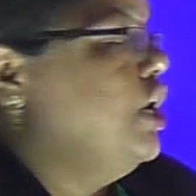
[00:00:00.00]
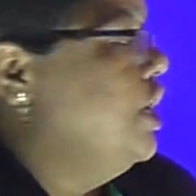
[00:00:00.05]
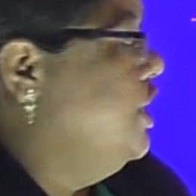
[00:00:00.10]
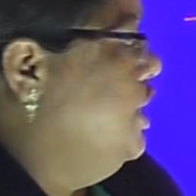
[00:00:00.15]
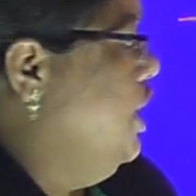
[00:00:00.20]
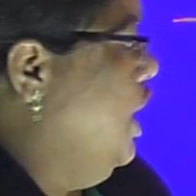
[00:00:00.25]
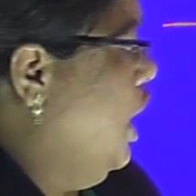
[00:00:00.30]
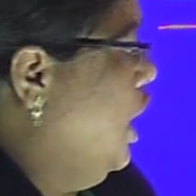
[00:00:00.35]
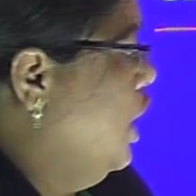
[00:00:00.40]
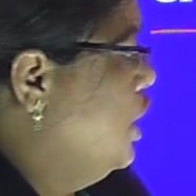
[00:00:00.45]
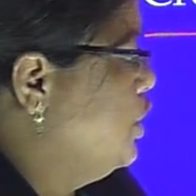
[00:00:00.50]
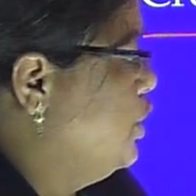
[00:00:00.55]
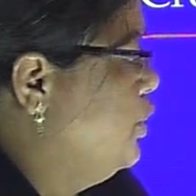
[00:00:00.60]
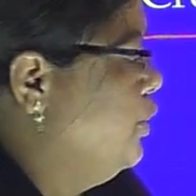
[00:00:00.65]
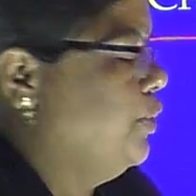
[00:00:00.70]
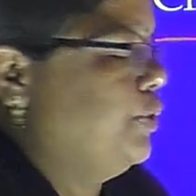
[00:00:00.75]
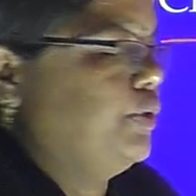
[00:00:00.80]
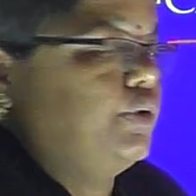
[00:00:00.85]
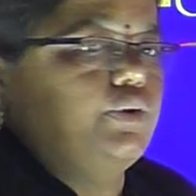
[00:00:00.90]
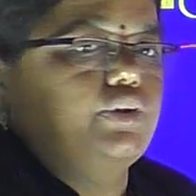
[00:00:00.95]
not
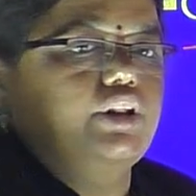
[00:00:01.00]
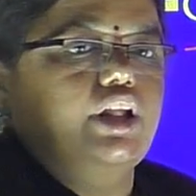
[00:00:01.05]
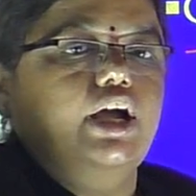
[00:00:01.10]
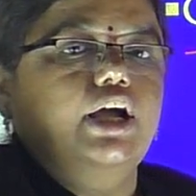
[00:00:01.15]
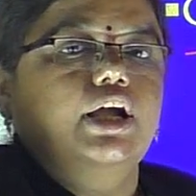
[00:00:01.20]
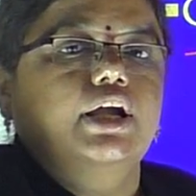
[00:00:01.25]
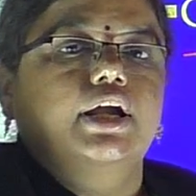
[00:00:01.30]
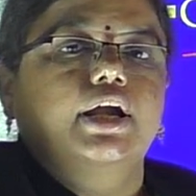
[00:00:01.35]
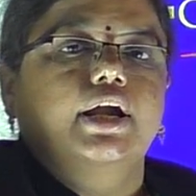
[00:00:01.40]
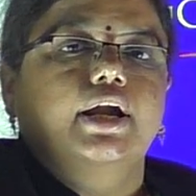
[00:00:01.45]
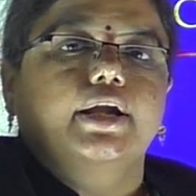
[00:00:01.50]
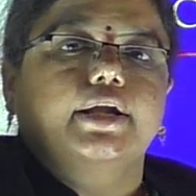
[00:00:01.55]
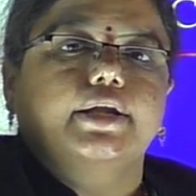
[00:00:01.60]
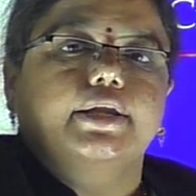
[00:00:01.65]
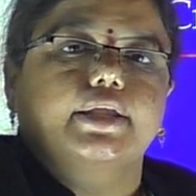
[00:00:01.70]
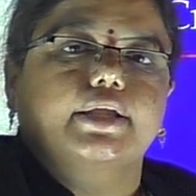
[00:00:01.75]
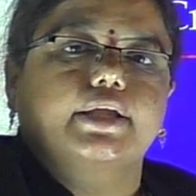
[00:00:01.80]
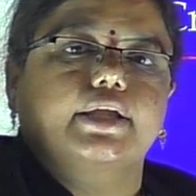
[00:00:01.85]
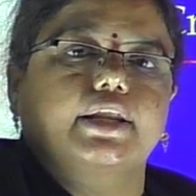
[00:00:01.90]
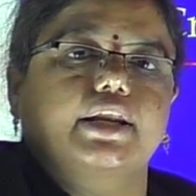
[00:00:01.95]
due to the
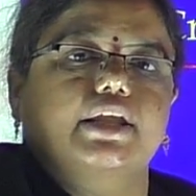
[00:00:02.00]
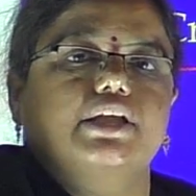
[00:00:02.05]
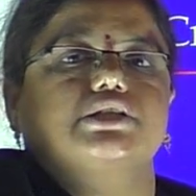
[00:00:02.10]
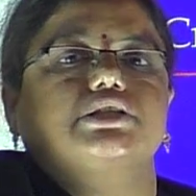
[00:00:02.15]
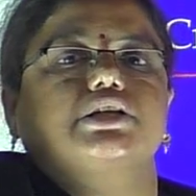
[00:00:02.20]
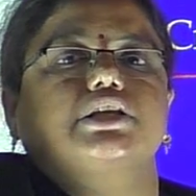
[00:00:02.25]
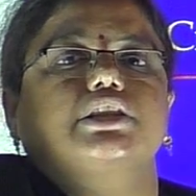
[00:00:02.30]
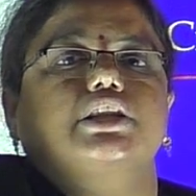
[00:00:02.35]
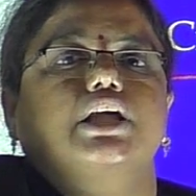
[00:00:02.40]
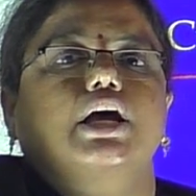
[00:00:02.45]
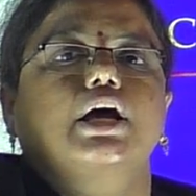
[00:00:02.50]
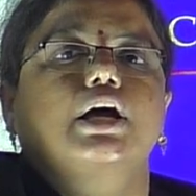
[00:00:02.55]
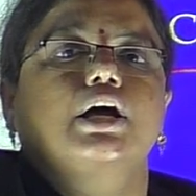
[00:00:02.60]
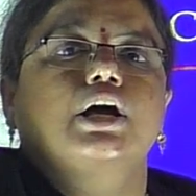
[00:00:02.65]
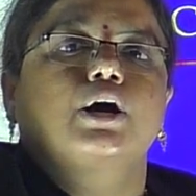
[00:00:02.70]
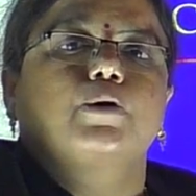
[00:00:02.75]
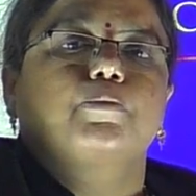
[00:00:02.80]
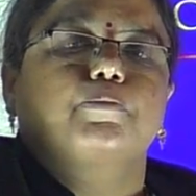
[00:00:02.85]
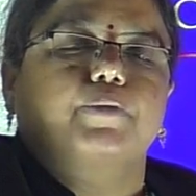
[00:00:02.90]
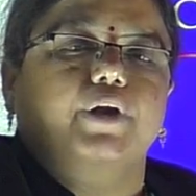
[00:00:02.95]
decrease in the
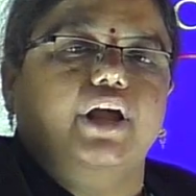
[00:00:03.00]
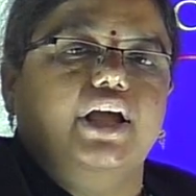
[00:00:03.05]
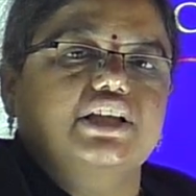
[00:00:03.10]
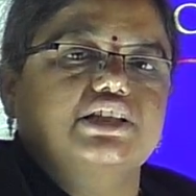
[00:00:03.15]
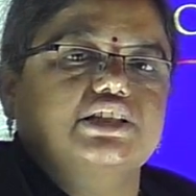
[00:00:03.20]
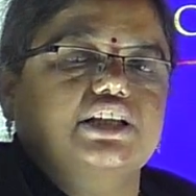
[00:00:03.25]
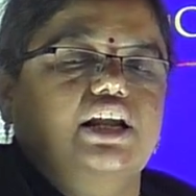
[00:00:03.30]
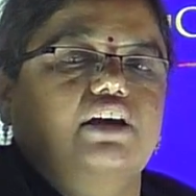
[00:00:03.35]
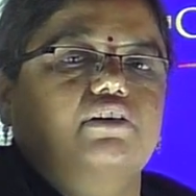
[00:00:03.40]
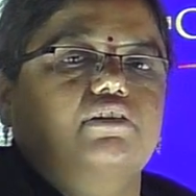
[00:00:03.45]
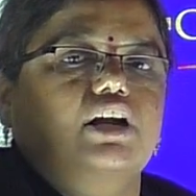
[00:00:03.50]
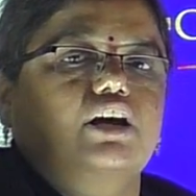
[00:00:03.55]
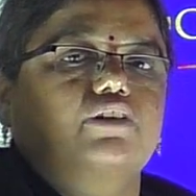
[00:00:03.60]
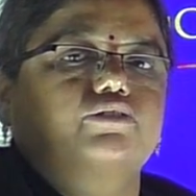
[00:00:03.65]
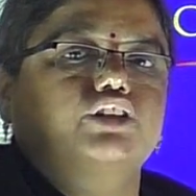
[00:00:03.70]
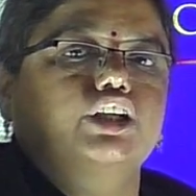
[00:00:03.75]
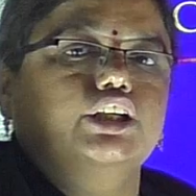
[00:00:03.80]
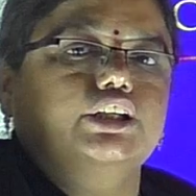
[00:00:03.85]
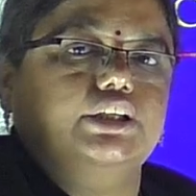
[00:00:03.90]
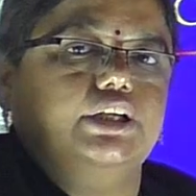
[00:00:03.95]
price level
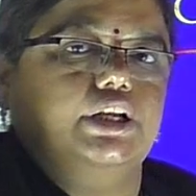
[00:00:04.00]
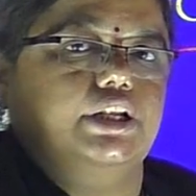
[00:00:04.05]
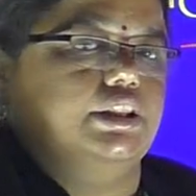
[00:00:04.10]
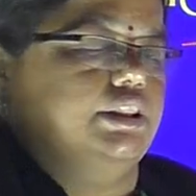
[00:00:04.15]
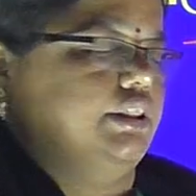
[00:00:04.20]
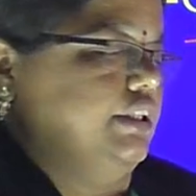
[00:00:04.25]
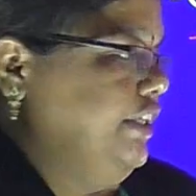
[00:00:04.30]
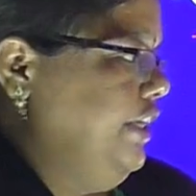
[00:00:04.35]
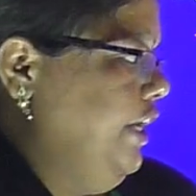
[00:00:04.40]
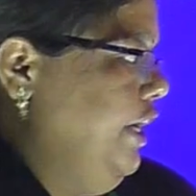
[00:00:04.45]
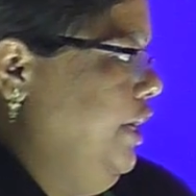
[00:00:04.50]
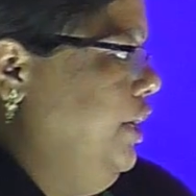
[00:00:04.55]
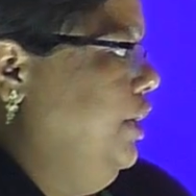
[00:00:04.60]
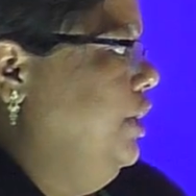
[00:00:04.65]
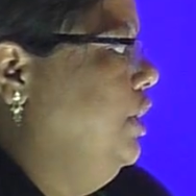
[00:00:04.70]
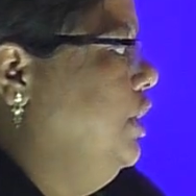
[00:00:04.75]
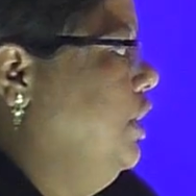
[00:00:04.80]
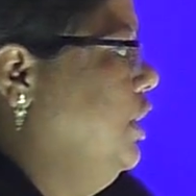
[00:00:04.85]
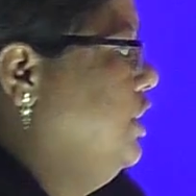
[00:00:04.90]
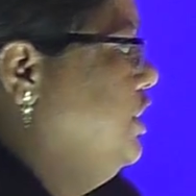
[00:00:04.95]
of the tea,
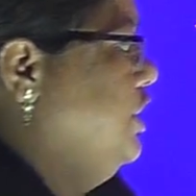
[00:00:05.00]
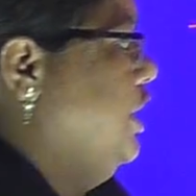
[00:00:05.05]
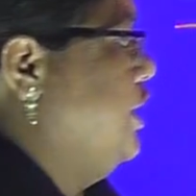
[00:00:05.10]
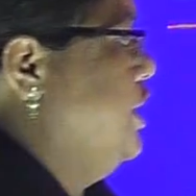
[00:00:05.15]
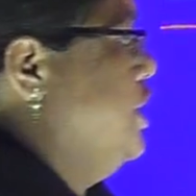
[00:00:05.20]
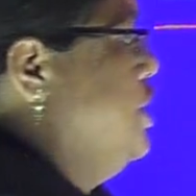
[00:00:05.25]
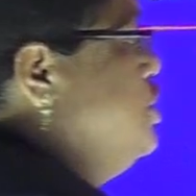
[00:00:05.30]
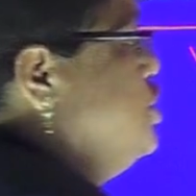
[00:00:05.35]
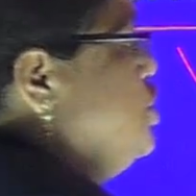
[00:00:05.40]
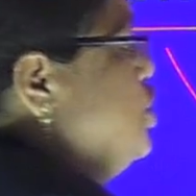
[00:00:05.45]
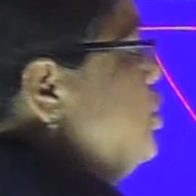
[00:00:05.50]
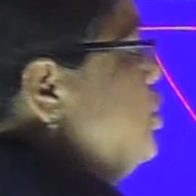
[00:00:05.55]
that is